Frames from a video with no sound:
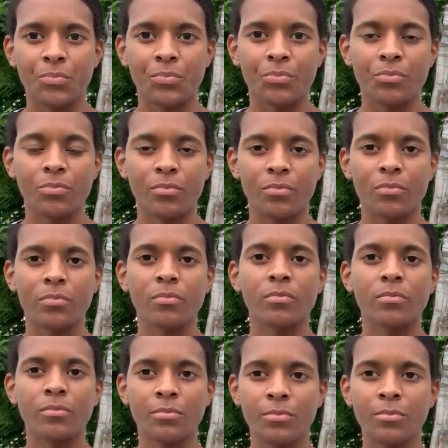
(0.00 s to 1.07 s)

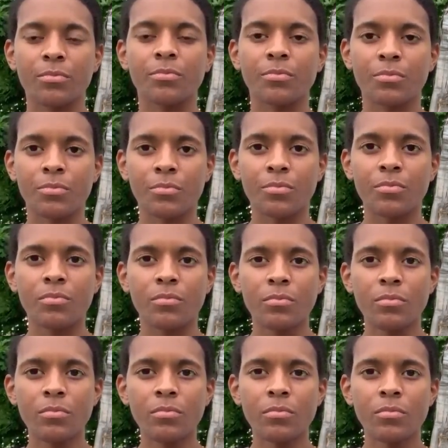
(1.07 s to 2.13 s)

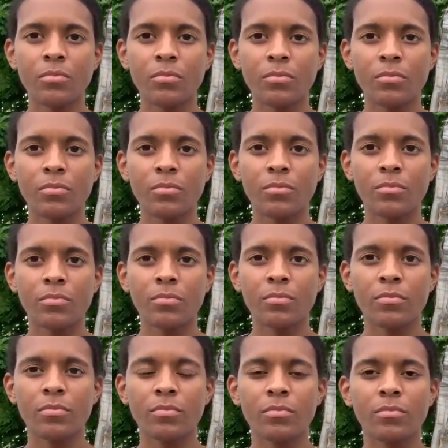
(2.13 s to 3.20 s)

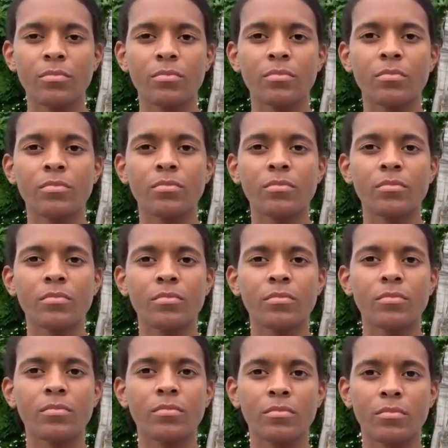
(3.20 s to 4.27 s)

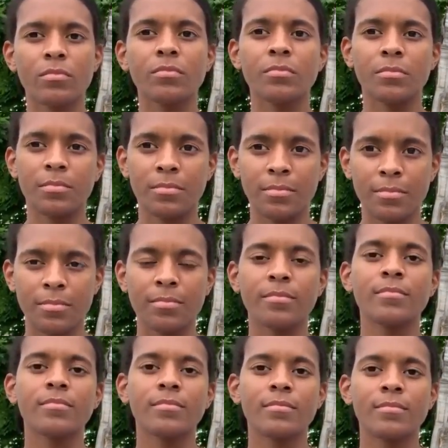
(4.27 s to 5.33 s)

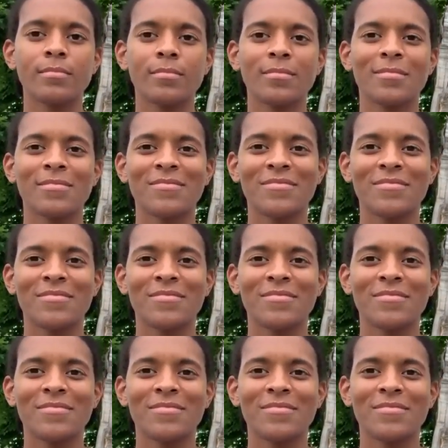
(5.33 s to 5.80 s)
This person isn't speaking.